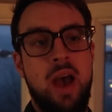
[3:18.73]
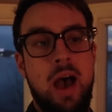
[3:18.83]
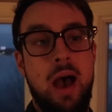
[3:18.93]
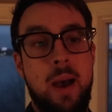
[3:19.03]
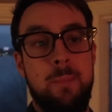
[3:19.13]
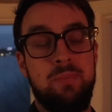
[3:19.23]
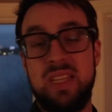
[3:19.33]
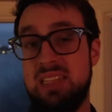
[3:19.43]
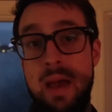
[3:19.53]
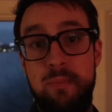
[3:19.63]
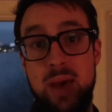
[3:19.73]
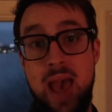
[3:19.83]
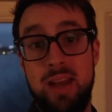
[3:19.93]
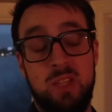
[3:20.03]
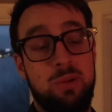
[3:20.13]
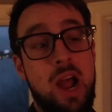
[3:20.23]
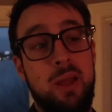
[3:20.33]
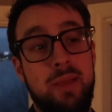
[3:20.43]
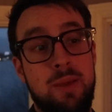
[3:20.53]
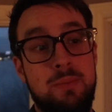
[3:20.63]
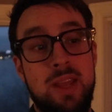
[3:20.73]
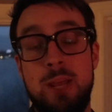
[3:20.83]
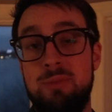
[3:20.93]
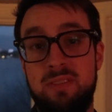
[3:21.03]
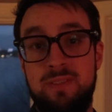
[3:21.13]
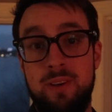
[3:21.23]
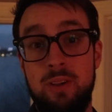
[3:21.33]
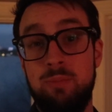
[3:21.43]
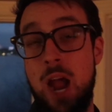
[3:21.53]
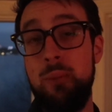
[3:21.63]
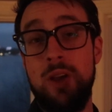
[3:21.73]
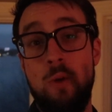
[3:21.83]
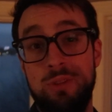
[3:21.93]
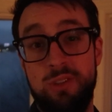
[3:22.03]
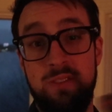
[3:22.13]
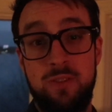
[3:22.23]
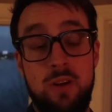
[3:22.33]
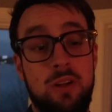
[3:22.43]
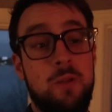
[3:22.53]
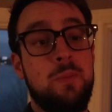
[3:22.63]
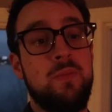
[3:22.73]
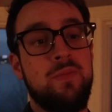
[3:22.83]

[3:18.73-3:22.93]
It's not bad. It's probably medium to full, probably almost full.